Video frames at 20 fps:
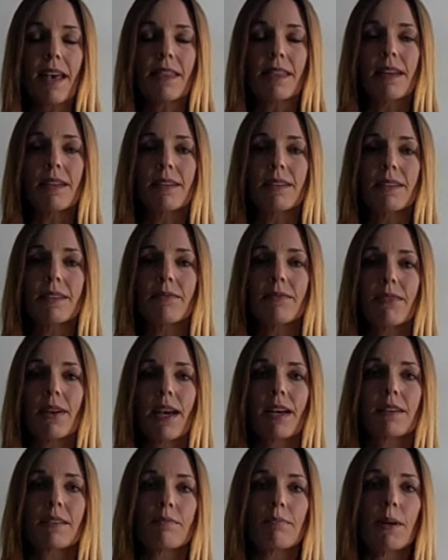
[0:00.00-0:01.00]
that is in
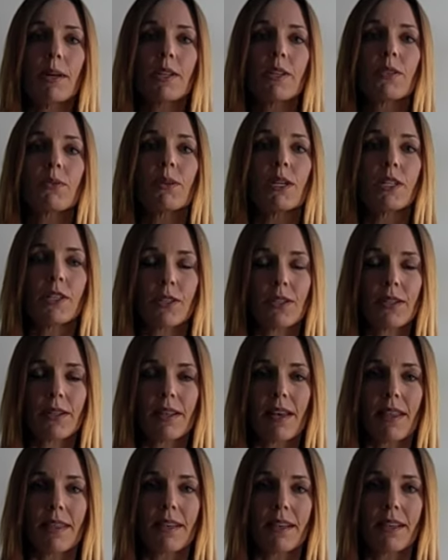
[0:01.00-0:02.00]
fact much richer
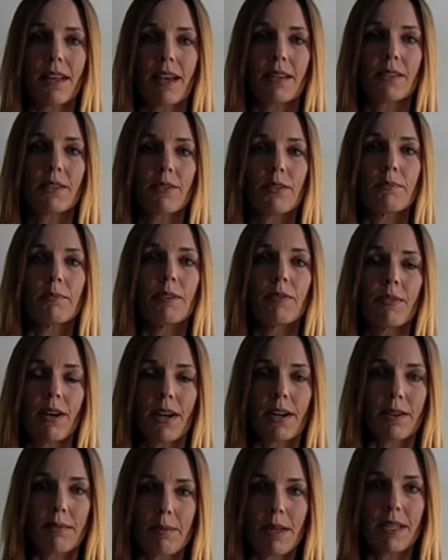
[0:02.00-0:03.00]
than the classroom
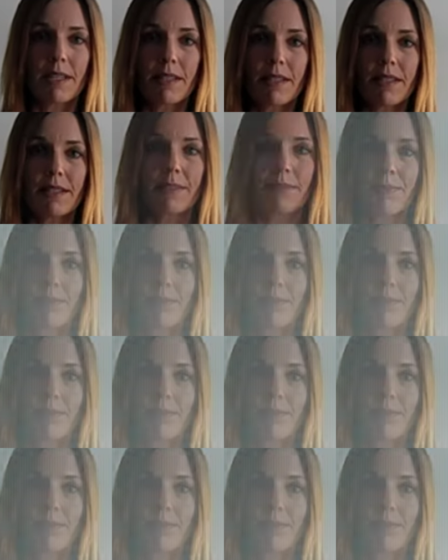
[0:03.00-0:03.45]
environment.